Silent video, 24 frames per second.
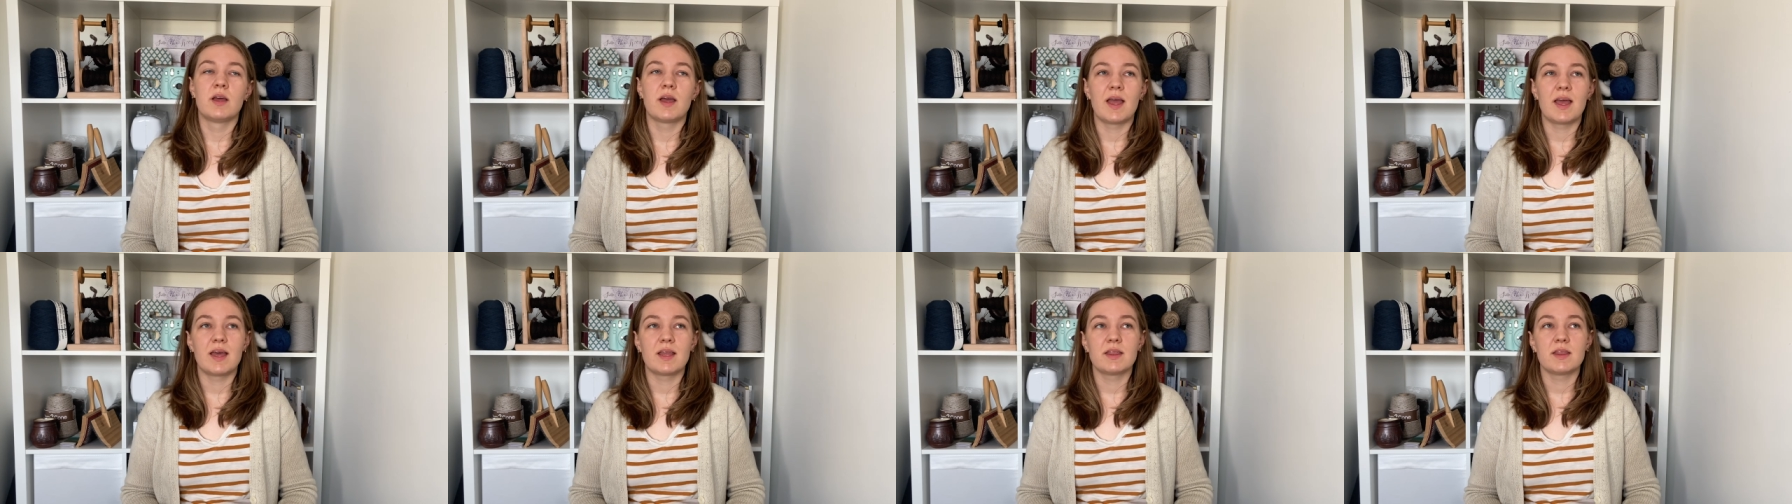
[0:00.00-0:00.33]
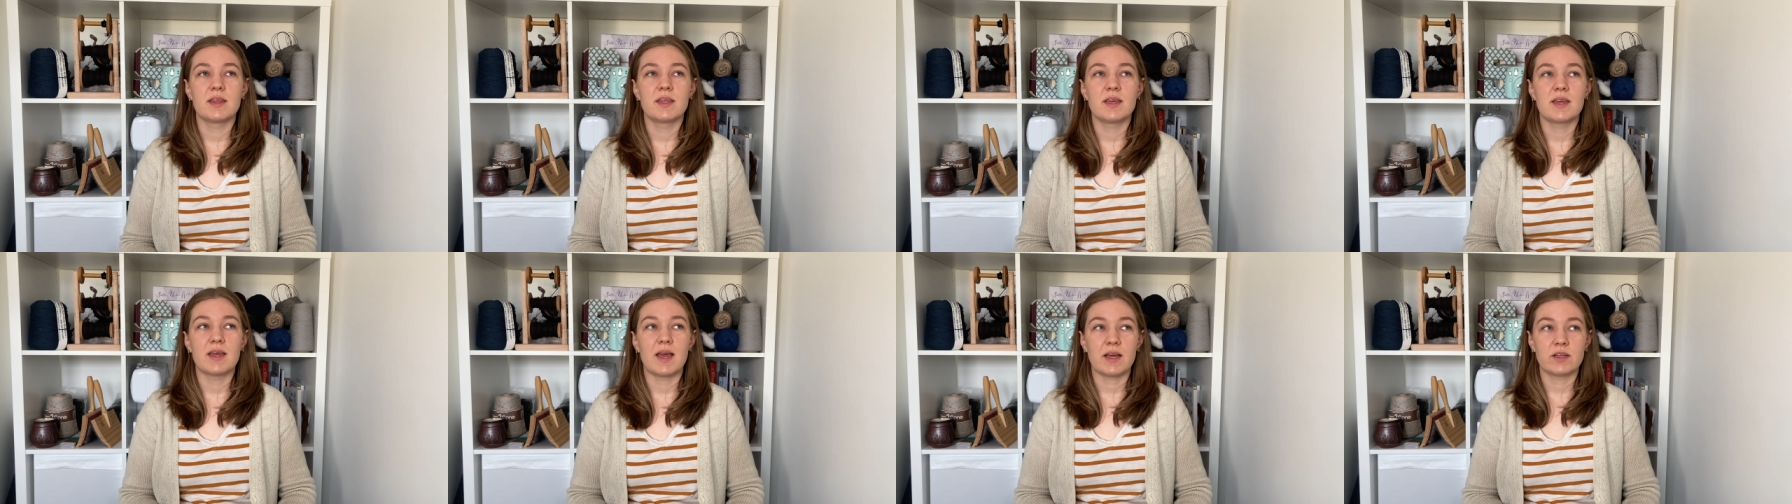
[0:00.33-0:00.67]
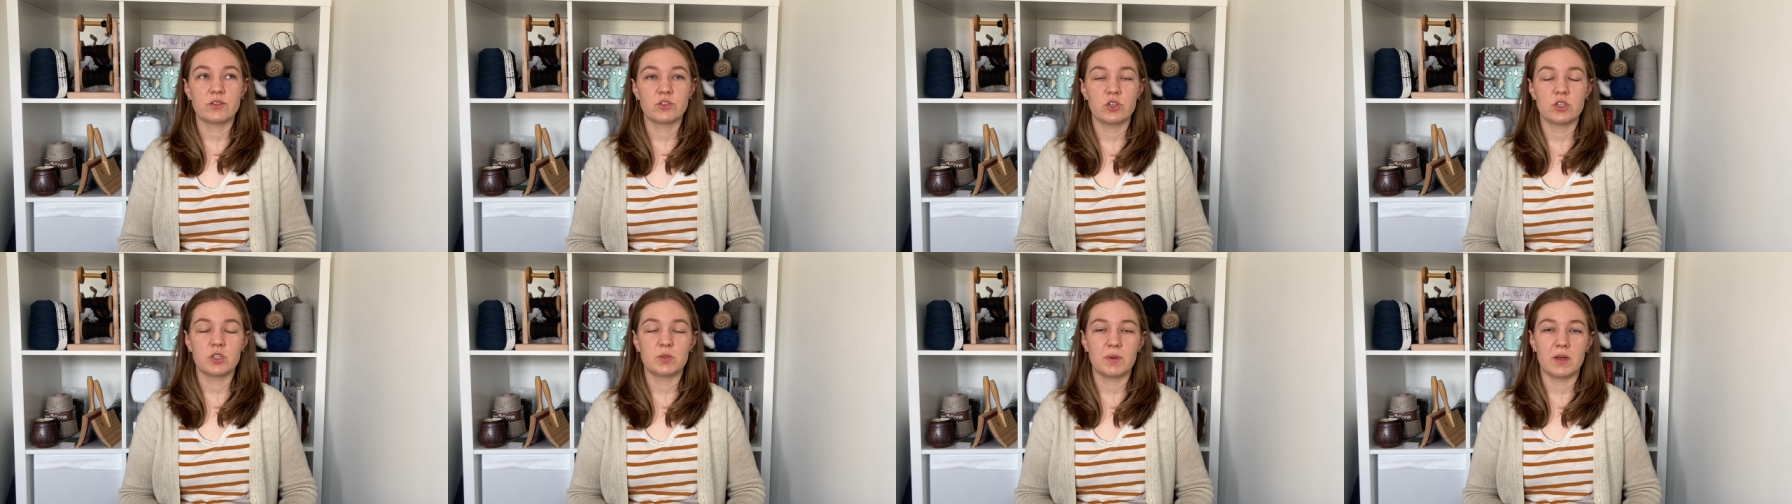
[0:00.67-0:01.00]
And the
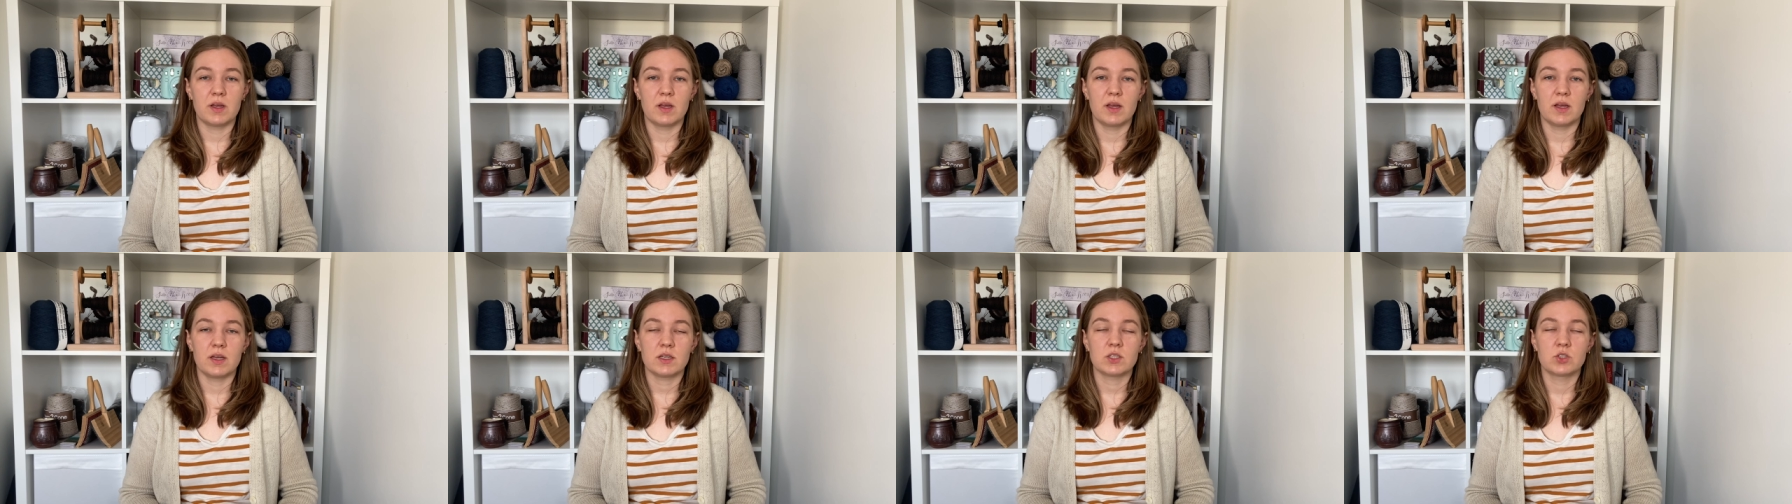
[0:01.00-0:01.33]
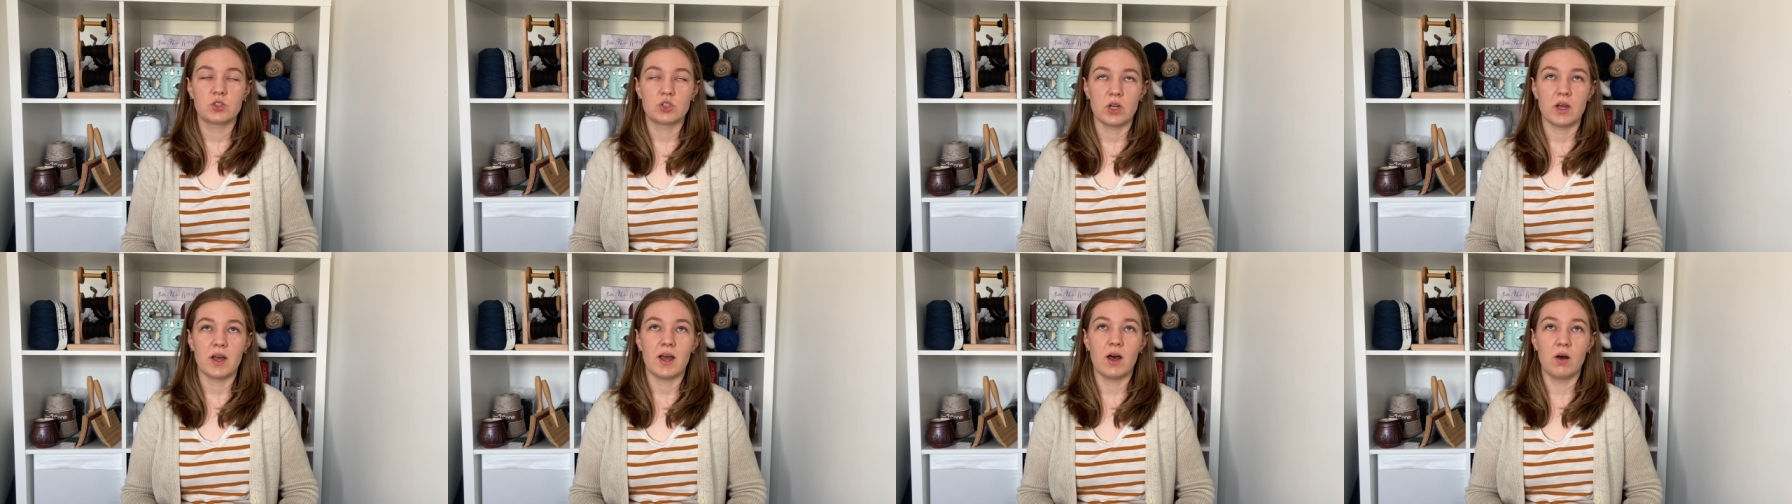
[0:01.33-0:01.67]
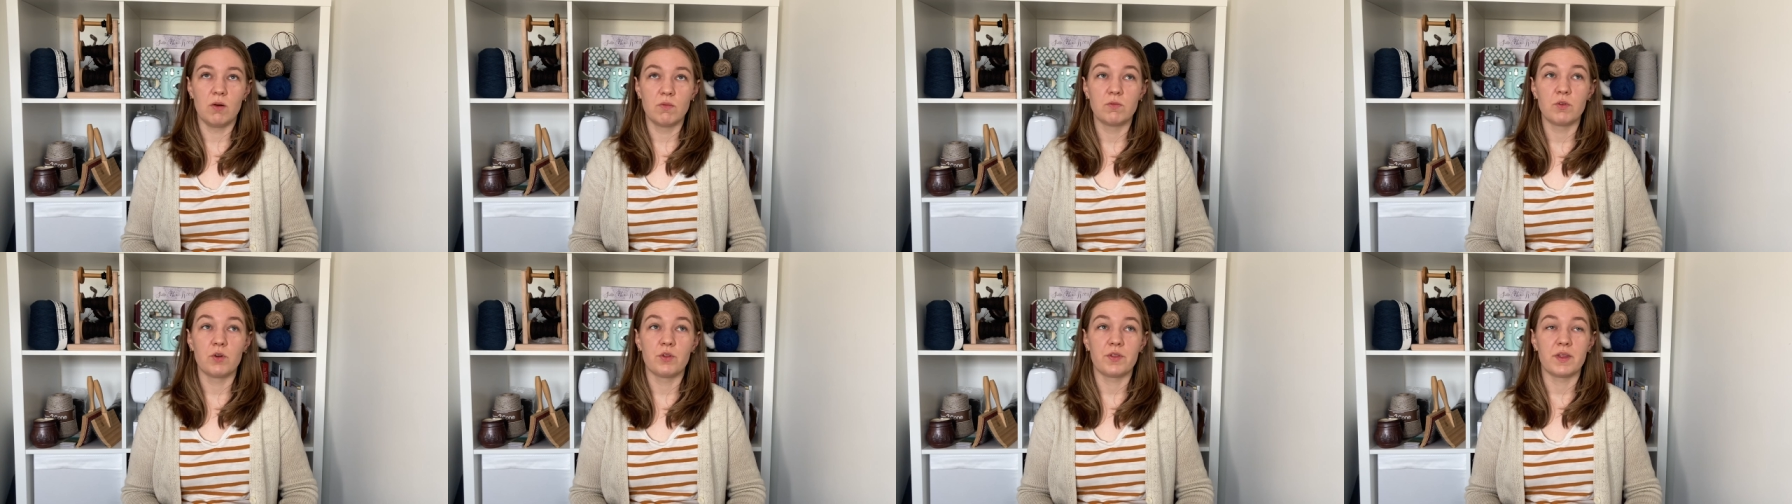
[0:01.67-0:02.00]
extra
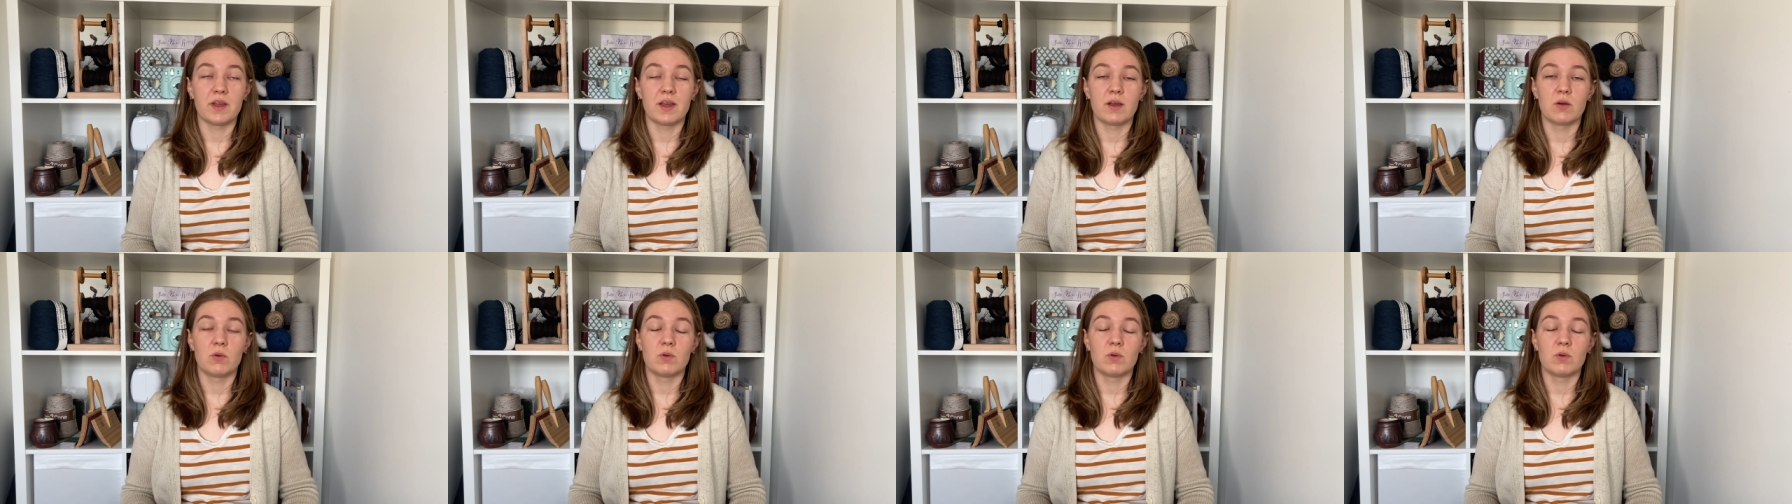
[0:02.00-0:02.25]
helpful thing